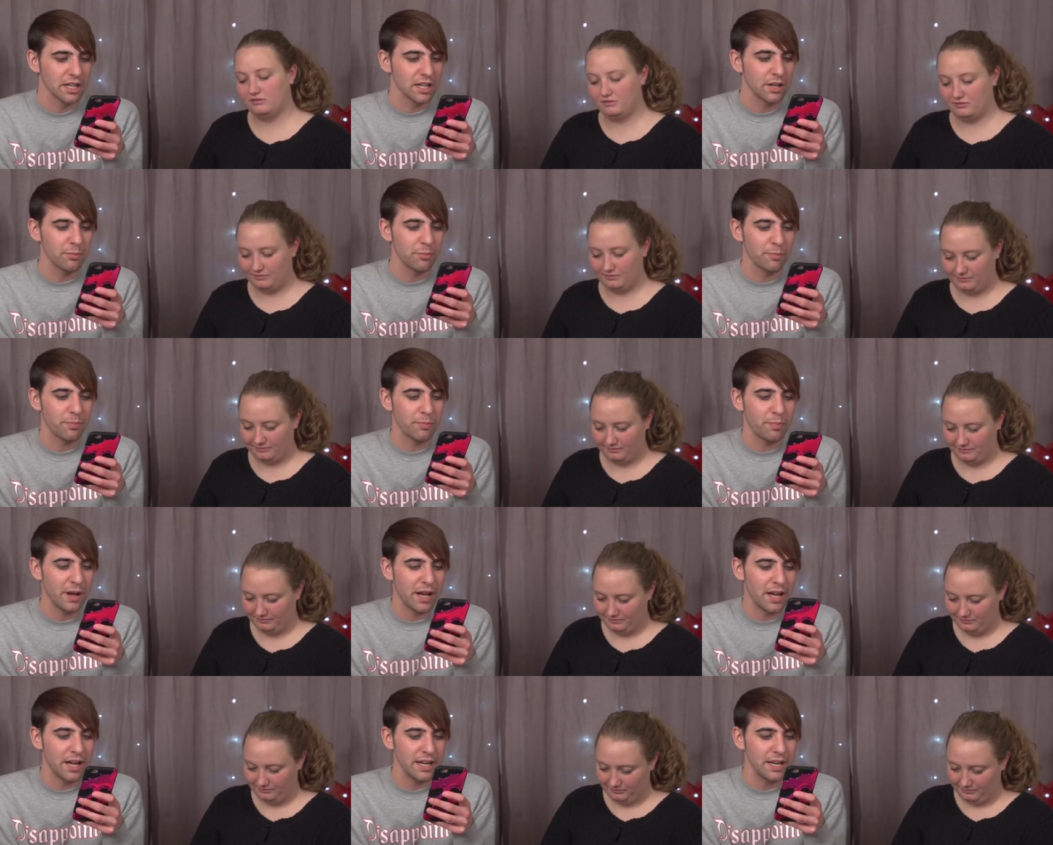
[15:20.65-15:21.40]

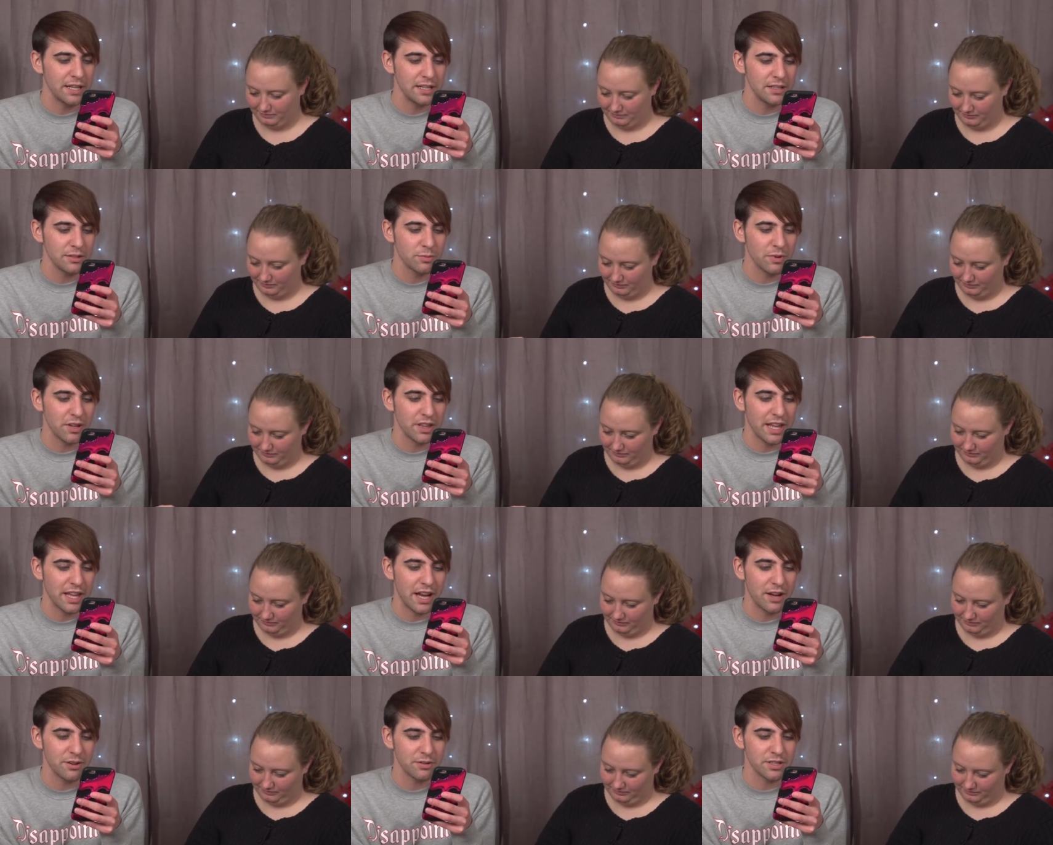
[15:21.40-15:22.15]
Speaker 1: Combined with
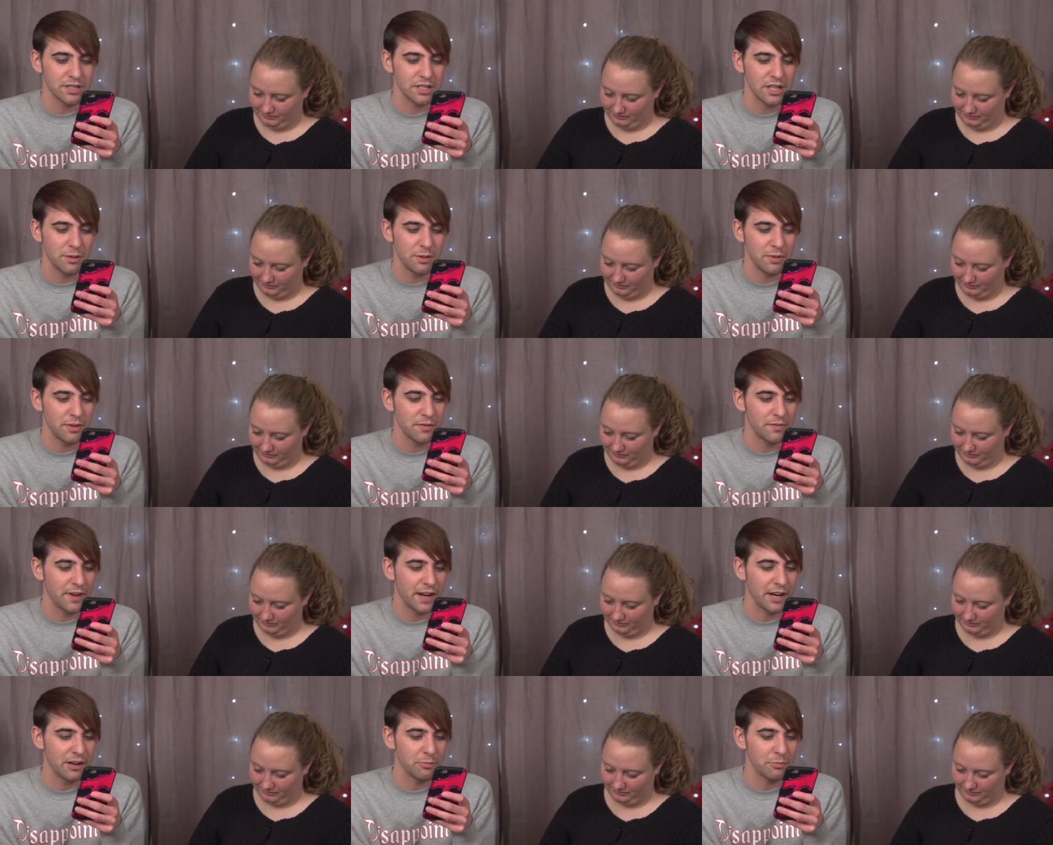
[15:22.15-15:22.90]
how some
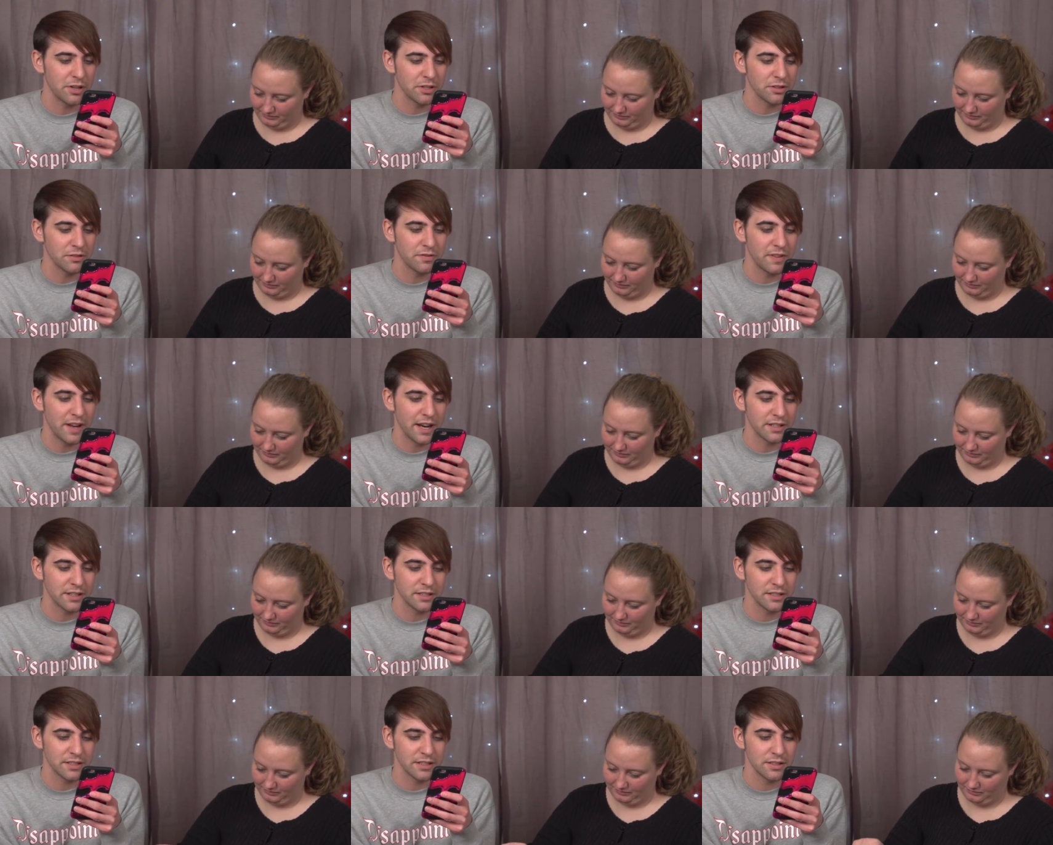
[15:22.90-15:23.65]
environmental
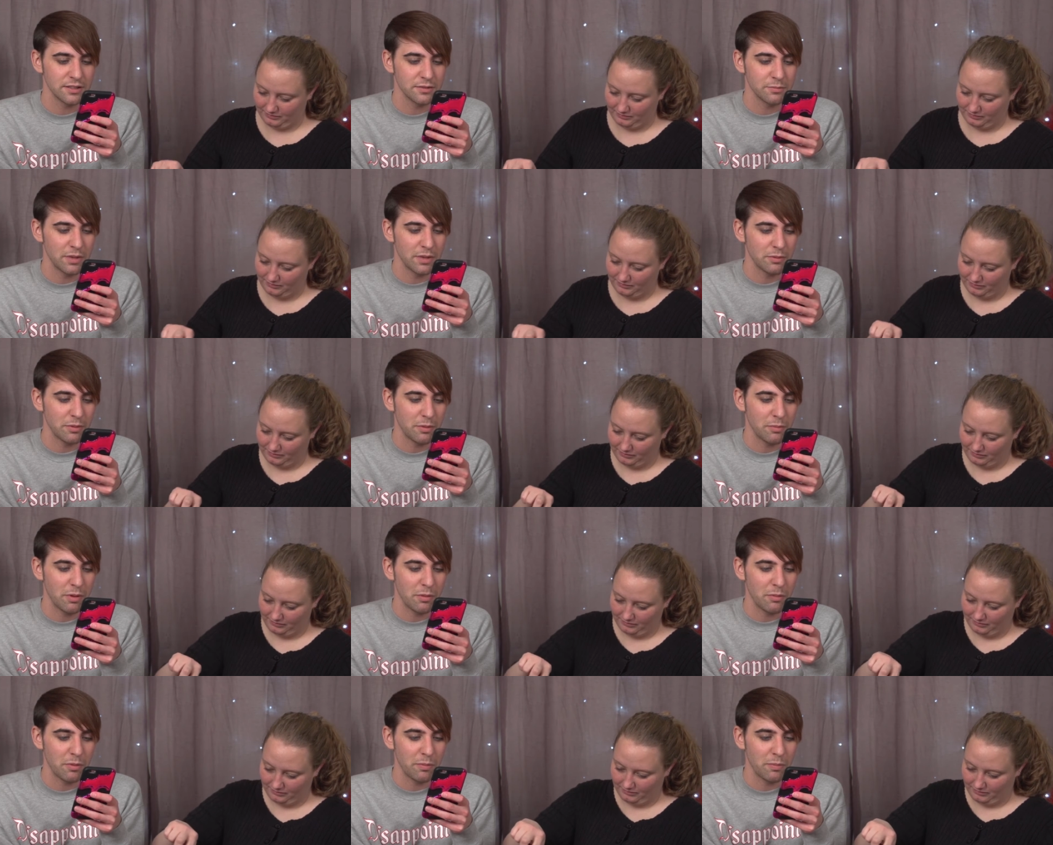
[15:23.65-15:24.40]
factors can blah, blah,
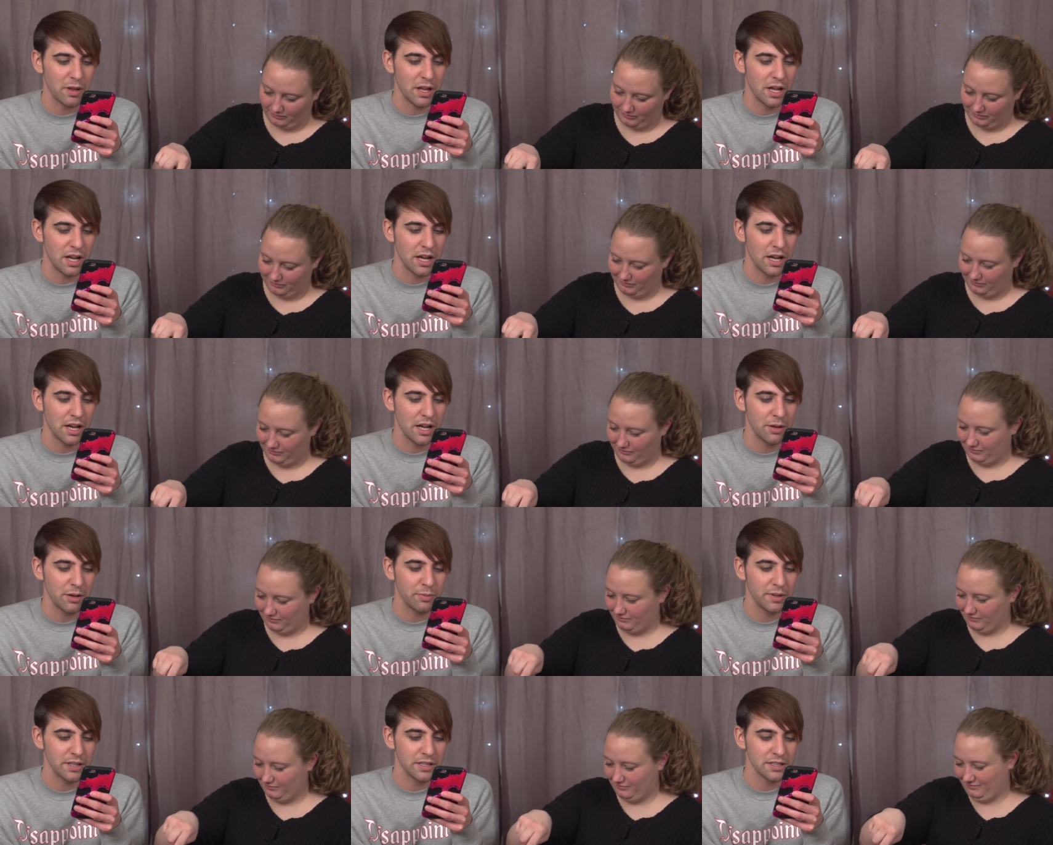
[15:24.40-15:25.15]
blah, blah,
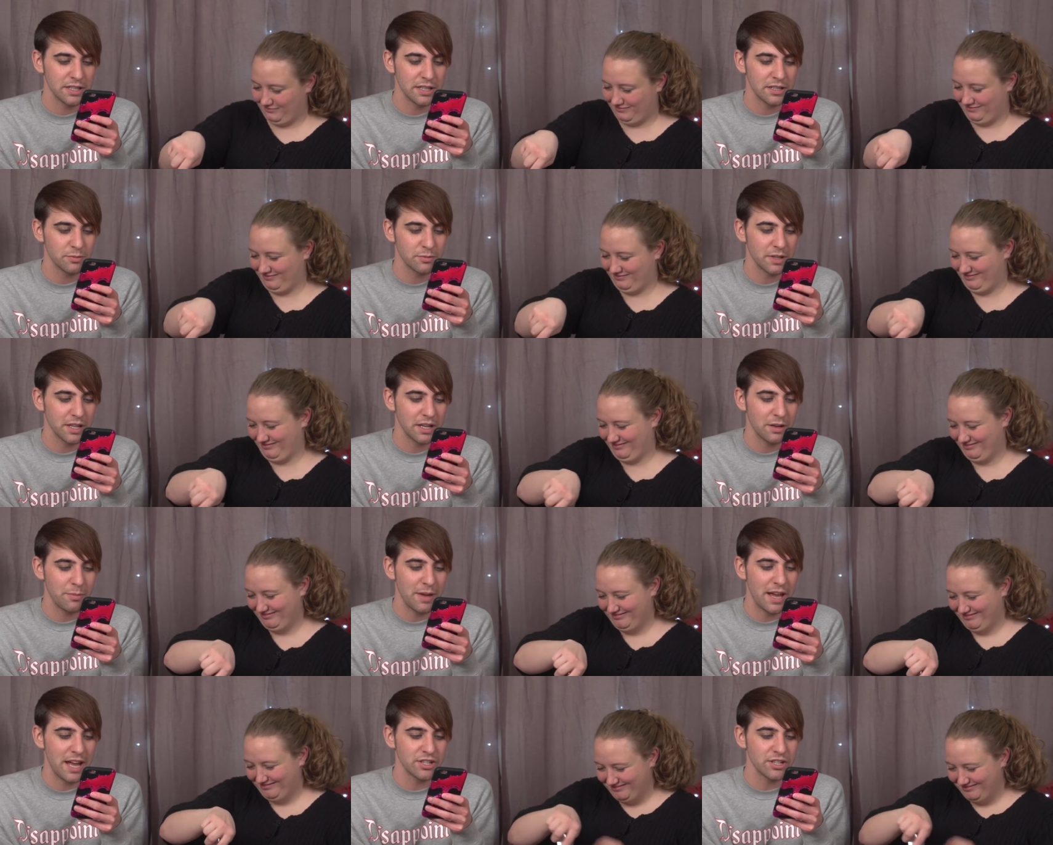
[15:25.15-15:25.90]
blah, penis size, we can
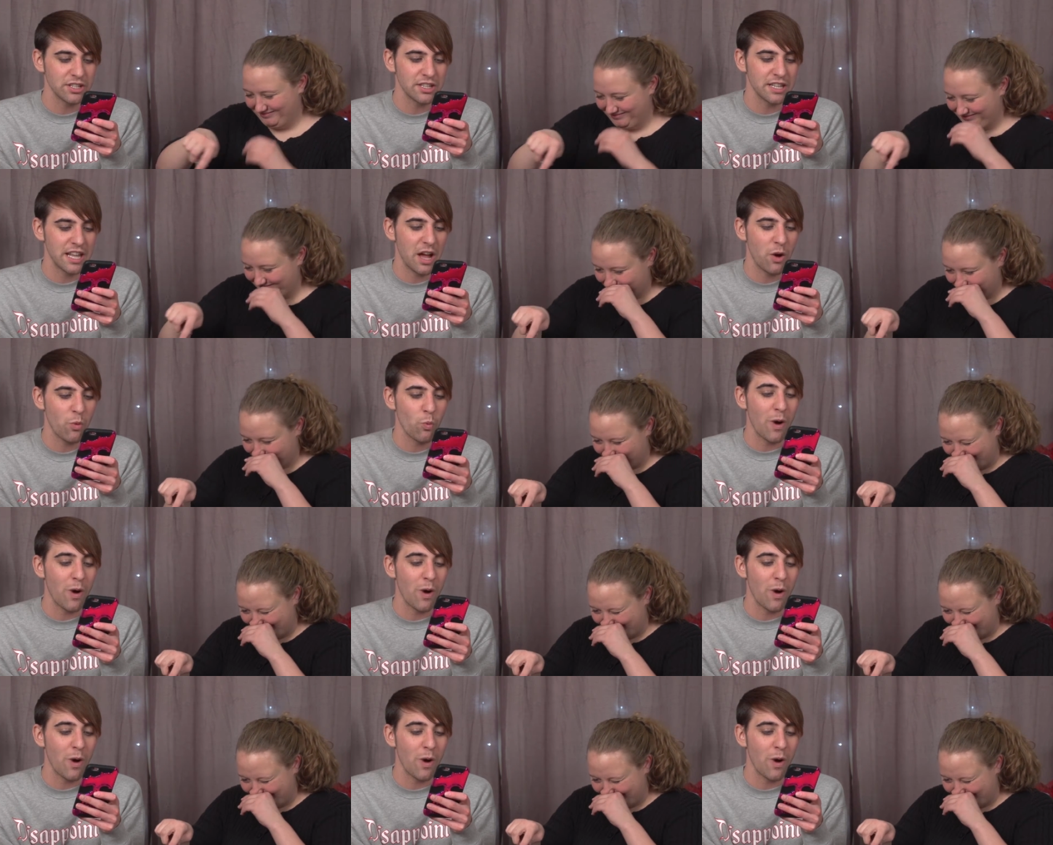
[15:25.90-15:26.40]
imagine that